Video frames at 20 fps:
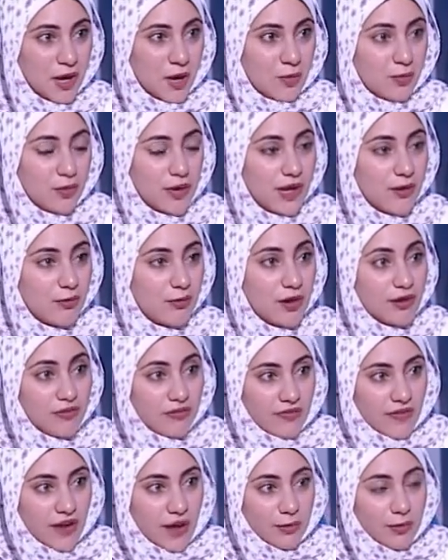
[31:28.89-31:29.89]
we will
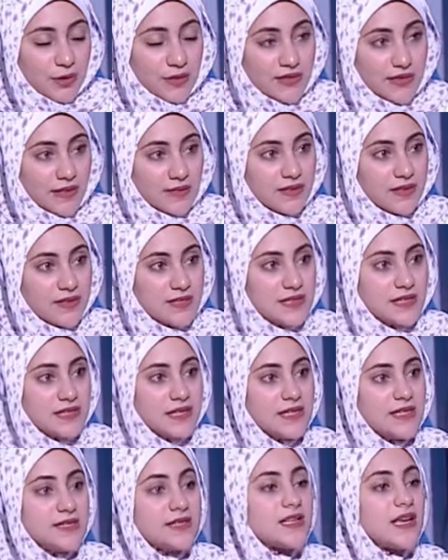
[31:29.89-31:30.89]
find in the
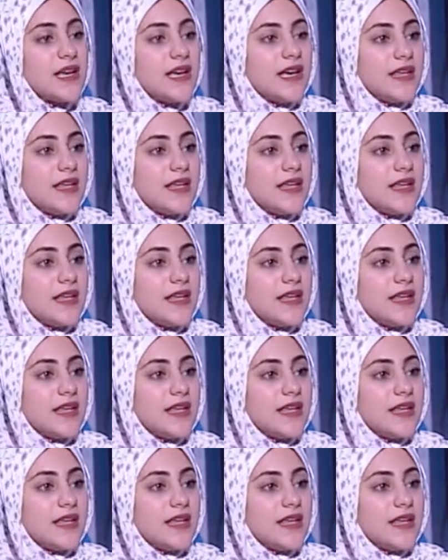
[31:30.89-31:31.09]
scenes